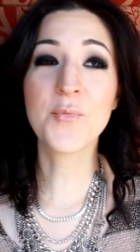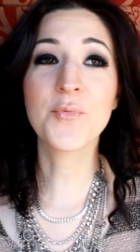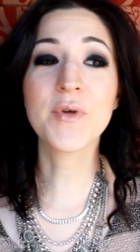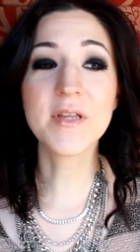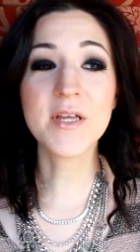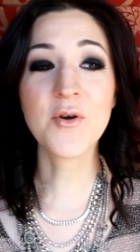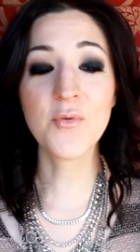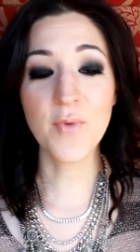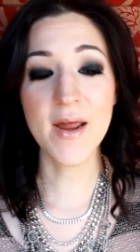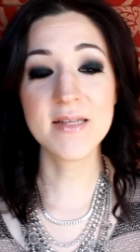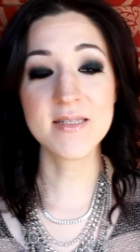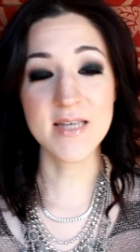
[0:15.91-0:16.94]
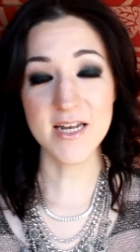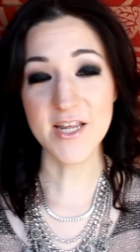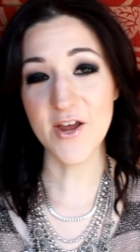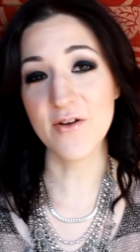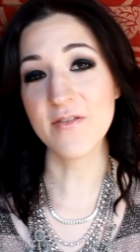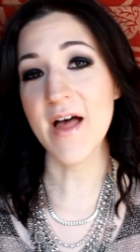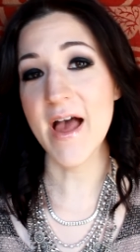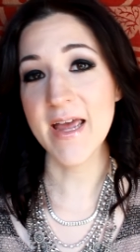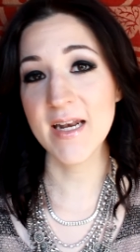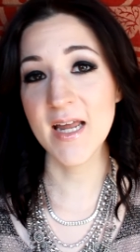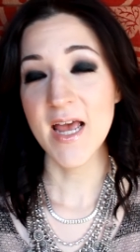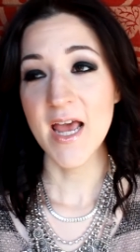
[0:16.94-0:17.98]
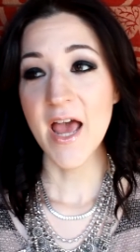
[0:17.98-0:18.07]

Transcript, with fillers: a really great skincare line